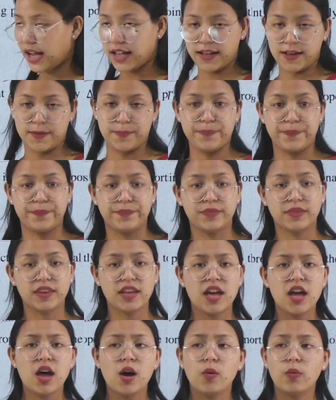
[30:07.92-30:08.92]
high.
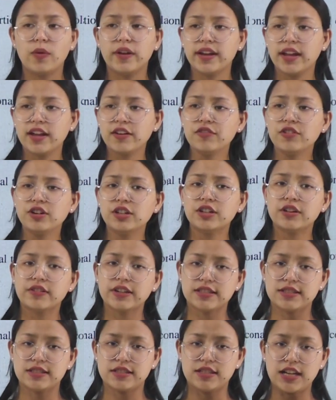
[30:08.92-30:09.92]
Whenever there
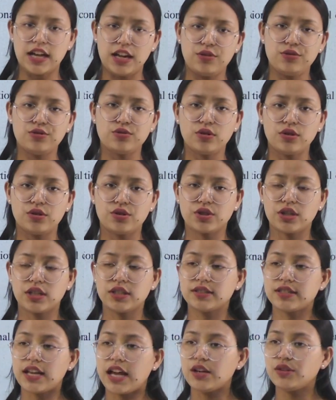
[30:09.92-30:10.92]
is a dilute
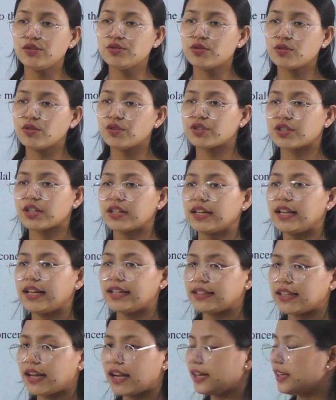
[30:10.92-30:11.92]
solution
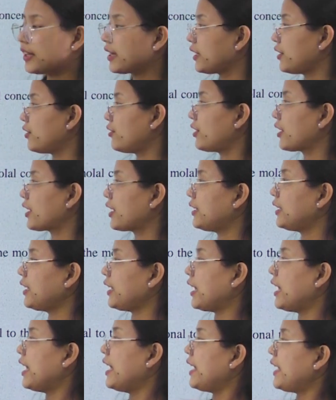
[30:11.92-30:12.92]
like tadi
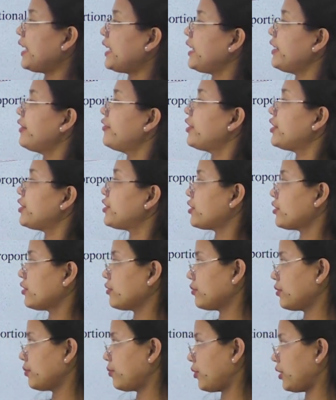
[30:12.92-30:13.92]
kedarakani, elevation
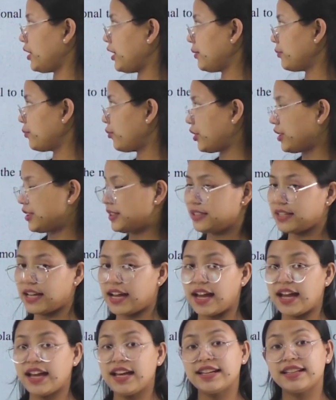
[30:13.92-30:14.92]
of the boiling point is
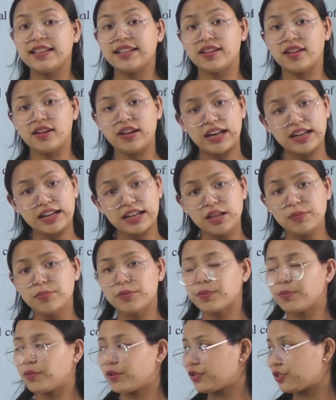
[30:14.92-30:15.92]
directly
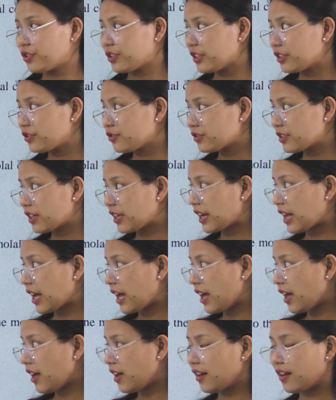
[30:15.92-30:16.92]
proportional to
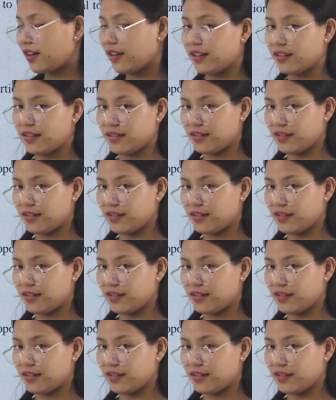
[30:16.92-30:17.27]
kana